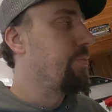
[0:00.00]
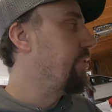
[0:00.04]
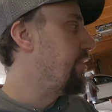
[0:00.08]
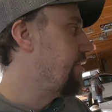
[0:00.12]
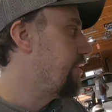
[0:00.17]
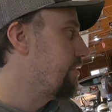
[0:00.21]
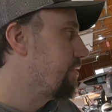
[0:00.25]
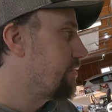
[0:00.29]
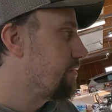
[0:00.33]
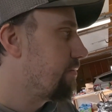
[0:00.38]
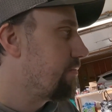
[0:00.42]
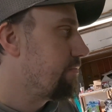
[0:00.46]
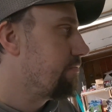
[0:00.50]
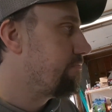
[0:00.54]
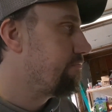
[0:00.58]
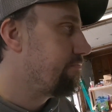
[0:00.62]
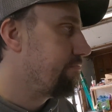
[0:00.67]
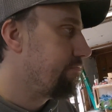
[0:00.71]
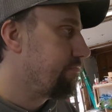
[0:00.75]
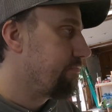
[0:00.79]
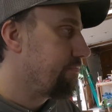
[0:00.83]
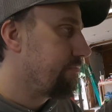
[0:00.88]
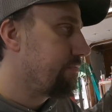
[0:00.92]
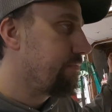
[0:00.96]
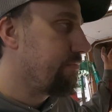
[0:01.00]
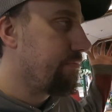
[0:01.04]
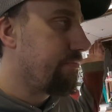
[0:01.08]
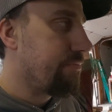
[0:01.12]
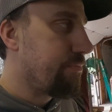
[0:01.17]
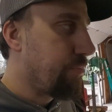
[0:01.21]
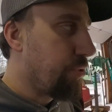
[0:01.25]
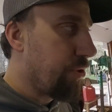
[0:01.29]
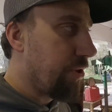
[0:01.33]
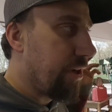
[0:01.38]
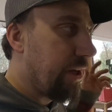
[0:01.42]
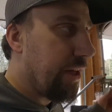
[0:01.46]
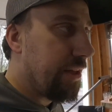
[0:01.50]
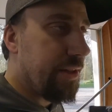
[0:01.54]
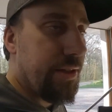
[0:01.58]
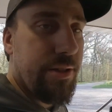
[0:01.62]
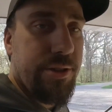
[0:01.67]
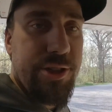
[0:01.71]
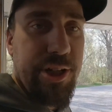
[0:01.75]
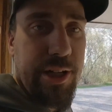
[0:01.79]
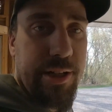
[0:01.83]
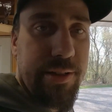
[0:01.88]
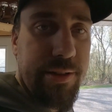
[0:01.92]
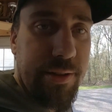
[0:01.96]
We just put it on there,
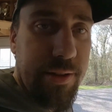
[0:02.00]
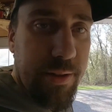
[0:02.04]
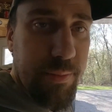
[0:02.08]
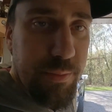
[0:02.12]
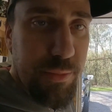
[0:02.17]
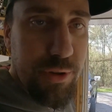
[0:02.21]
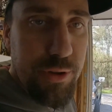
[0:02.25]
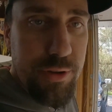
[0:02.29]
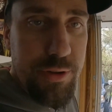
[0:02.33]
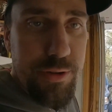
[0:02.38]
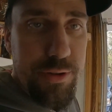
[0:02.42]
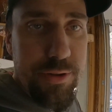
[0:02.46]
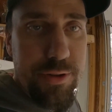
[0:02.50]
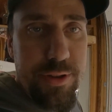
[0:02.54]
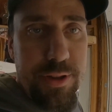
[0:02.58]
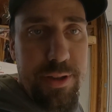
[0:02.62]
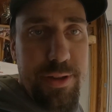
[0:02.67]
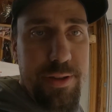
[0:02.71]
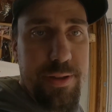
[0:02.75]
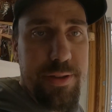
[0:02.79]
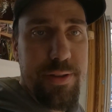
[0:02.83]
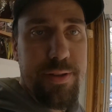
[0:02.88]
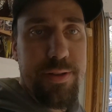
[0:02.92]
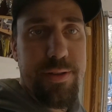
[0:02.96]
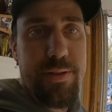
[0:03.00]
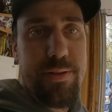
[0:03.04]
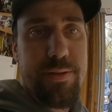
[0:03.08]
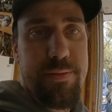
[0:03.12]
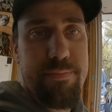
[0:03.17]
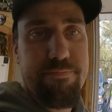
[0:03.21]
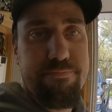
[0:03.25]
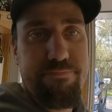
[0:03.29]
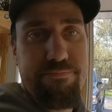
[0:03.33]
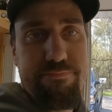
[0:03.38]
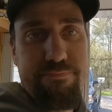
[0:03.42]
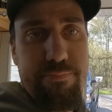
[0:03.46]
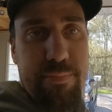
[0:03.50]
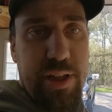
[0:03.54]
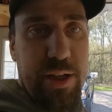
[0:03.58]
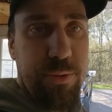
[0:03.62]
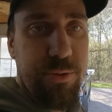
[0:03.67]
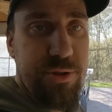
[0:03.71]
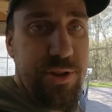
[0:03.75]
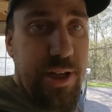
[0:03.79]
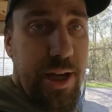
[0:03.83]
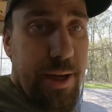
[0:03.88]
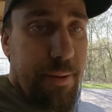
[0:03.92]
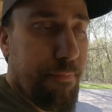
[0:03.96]
checked the numbers, and that
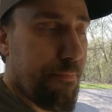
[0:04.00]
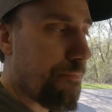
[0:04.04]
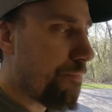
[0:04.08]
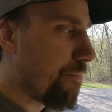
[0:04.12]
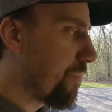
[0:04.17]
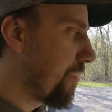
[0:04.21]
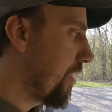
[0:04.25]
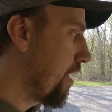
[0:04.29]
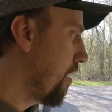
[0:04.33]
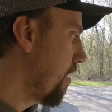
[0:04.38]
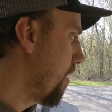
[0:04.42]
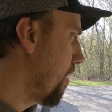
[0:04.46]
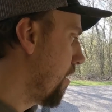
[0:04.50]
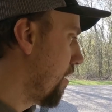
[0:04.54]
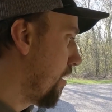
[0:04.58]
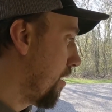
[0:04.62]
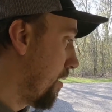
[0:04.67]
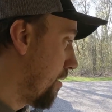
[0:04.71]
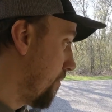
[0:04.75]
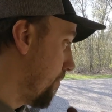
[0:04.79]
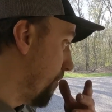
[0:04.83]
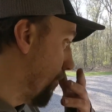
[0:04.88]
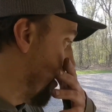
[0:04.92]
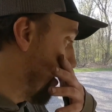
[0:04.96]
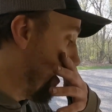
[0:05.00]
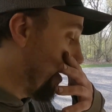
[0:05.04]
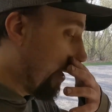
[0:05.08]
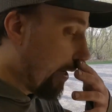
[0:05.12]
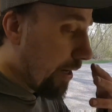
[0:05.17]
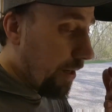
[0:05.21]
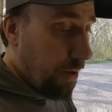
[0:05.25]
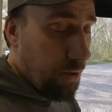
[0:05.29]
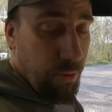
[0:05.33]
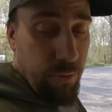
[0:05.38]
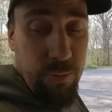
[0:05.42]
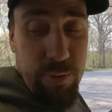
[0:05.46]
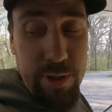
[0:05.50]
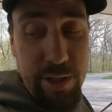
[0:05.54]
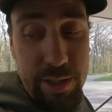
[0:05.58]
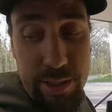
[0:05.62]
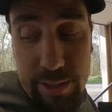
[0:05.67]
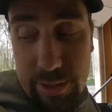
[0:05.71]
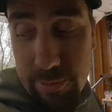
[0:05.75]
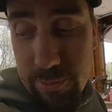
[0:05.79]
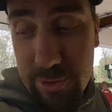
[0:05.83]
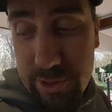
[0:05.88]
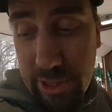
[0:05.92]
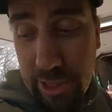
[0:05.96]
was that. But now what I
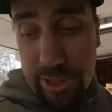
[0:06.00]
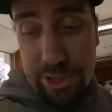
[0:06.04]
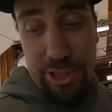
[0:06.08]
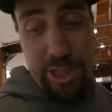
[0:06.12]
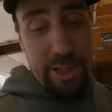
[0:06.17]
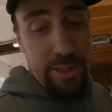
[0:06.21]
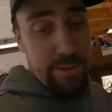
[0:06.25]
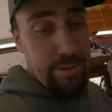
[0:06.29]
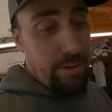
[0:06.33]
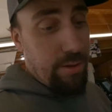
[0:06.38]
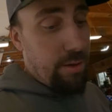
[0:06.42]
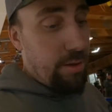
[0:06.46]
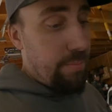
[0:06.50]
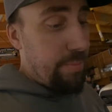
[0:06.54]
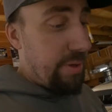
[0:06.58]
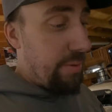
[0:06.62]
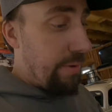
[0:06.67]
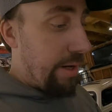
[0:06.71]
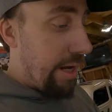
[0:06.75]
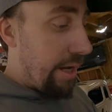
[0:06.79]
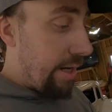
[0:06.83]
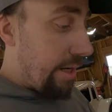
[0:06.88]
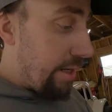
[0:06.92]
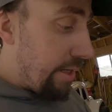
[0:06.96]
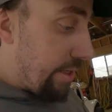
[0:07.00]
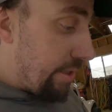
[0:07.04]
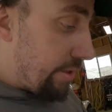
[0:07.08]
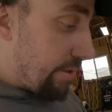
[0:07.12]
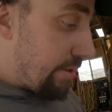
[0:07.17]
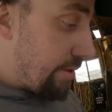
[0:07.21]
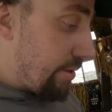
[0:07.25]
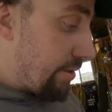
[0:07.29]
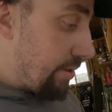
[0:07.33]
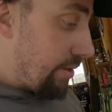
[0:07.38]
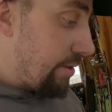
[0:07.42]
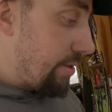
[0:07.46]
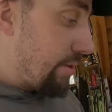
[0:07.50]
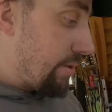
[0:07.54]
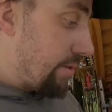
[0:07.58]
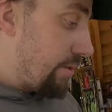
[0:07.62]
did was I checked all my ride heights,